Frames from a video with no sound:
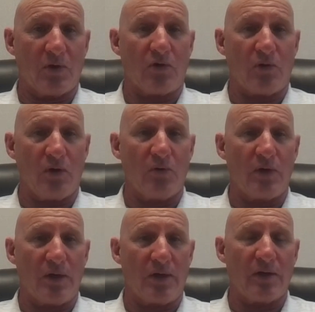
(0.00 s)
grown
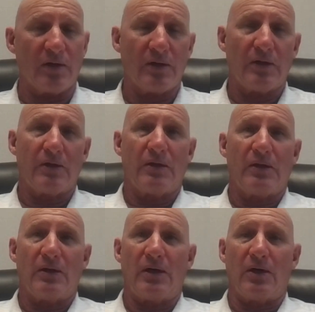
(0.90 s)
in,
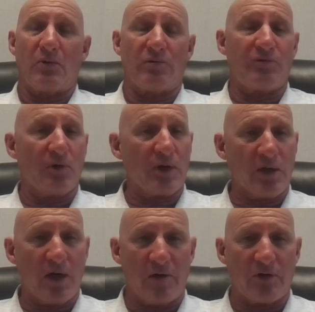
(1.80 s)
we're fully
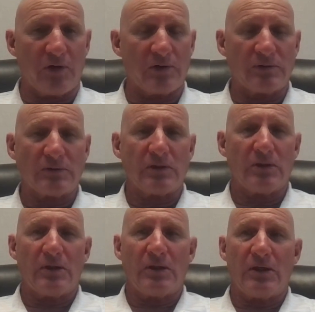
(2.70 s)
covered,
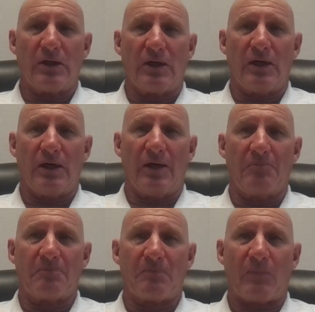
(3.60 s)

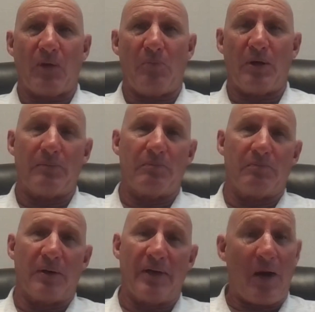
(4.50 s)

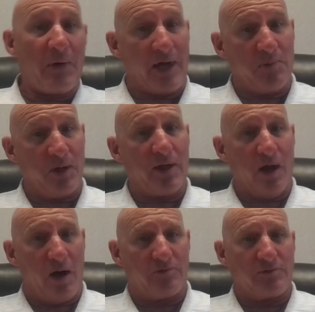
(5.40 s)
but now we got to play
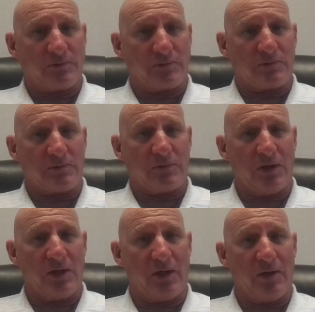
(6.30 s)
golf,
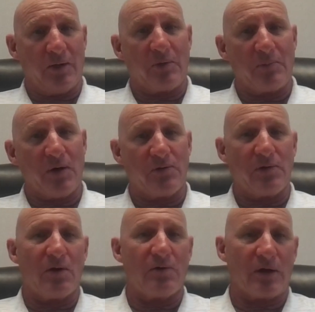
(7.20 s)
and we both
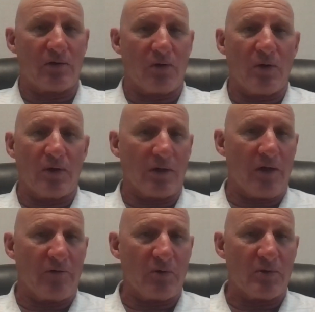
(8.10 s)
know that growing a
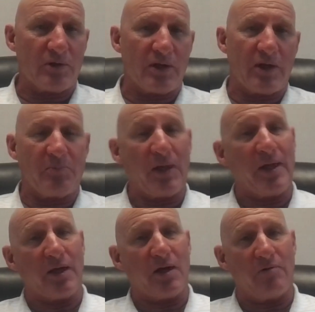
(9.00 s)
golf course in and
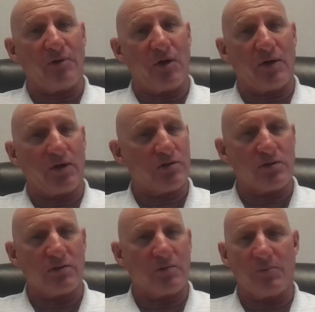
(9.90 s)
playing golf on it are
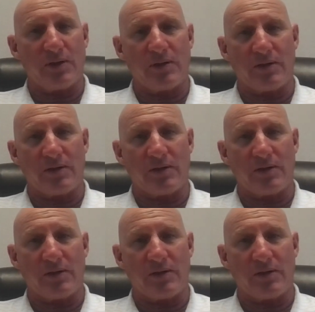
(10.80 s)
two completely